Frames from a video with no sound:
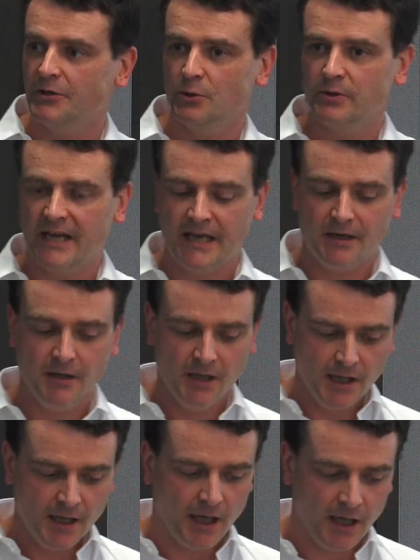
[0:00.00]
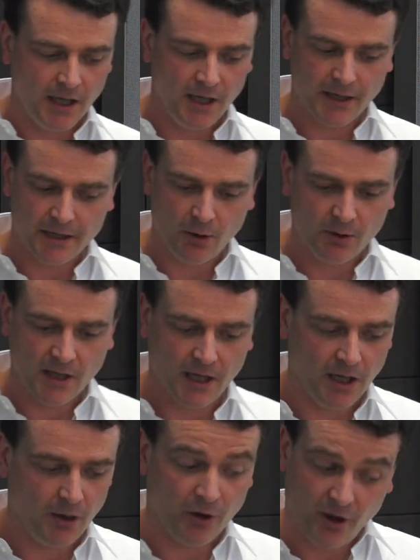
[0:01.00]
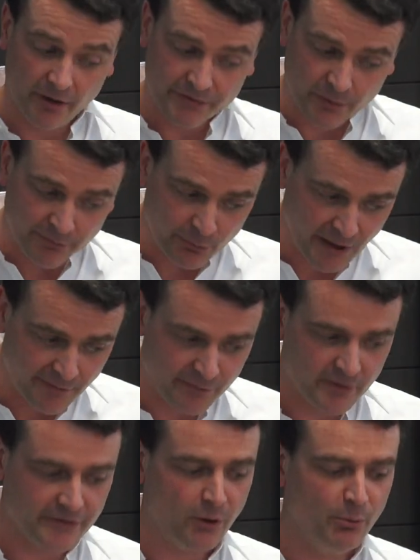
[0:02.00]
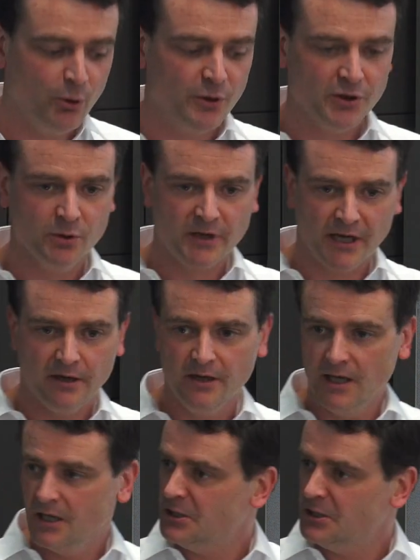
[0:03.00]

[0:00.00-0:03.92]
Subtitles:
You can, on our software, for example, you can,